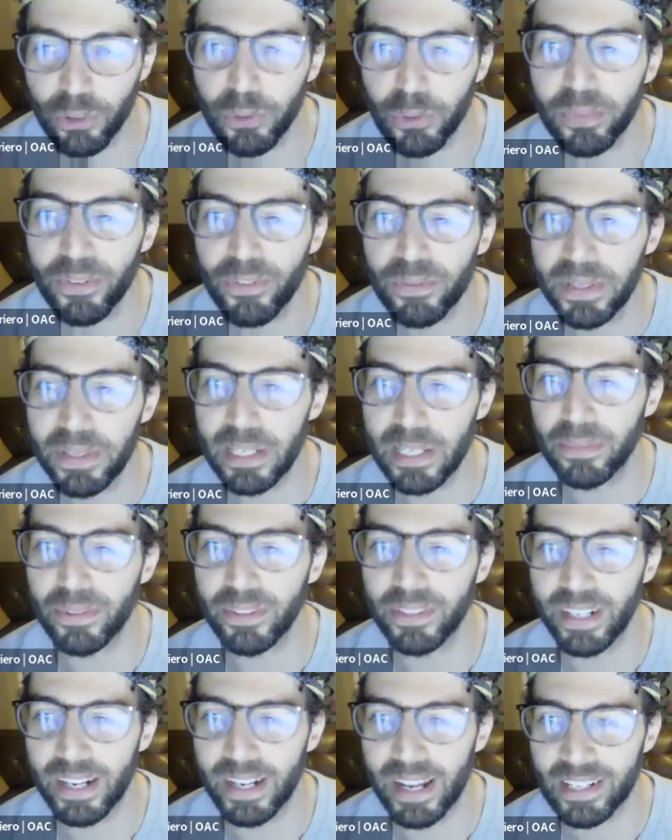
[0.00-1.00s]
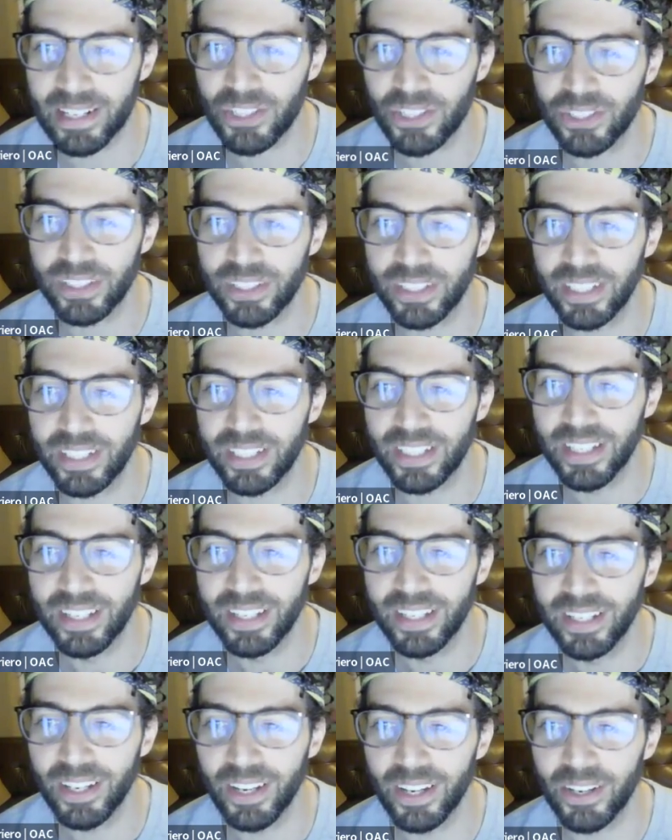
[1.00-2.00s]
group of people that actually
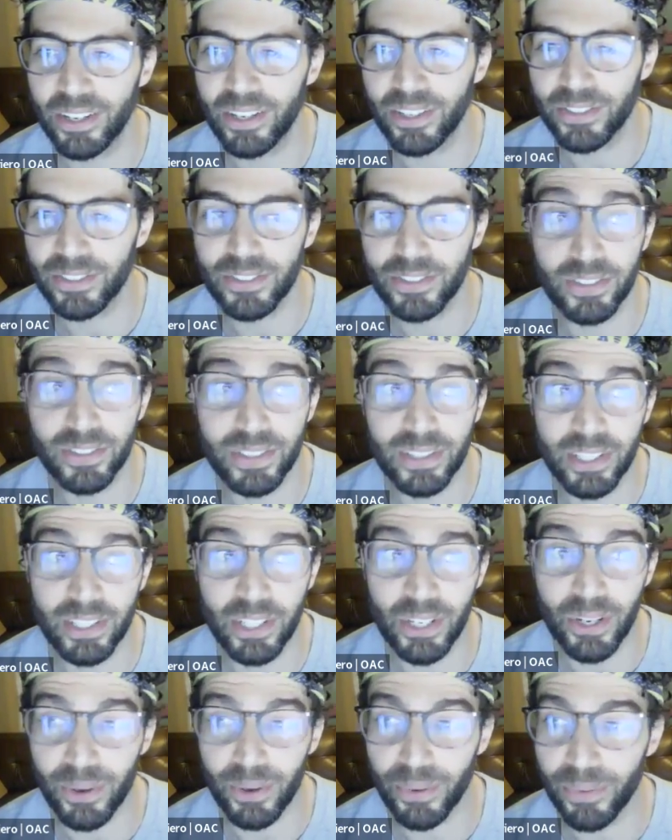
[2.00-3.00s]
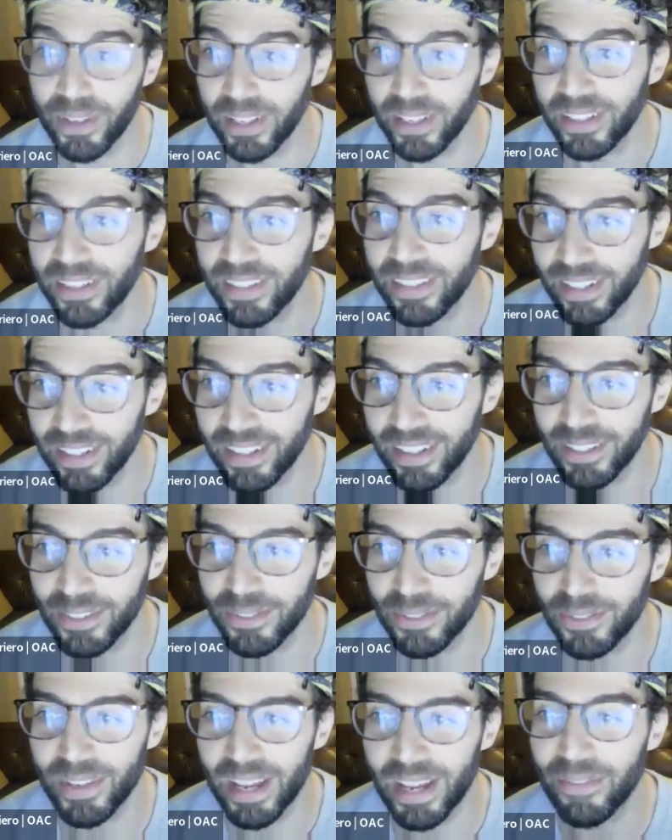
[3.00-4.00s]
are,
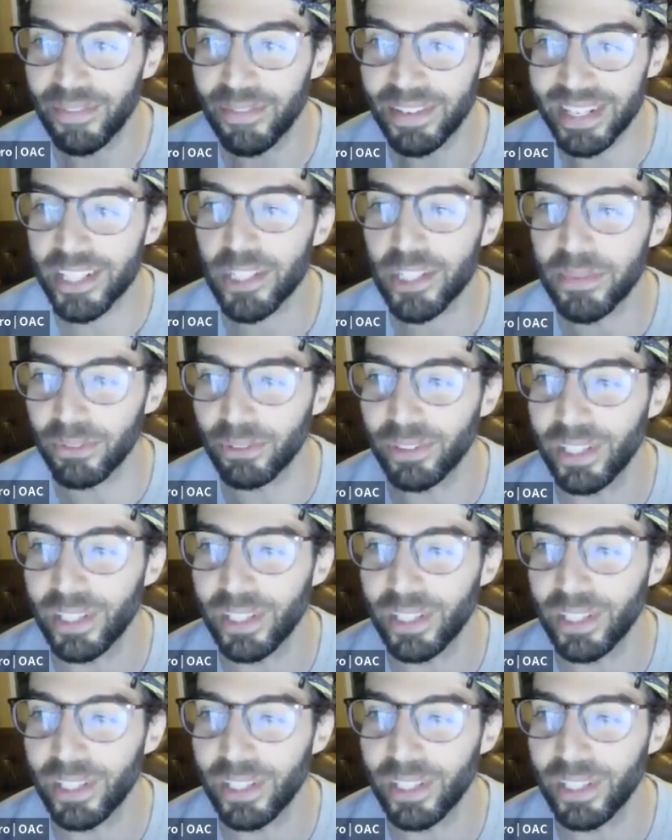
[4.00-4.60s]
have an intimate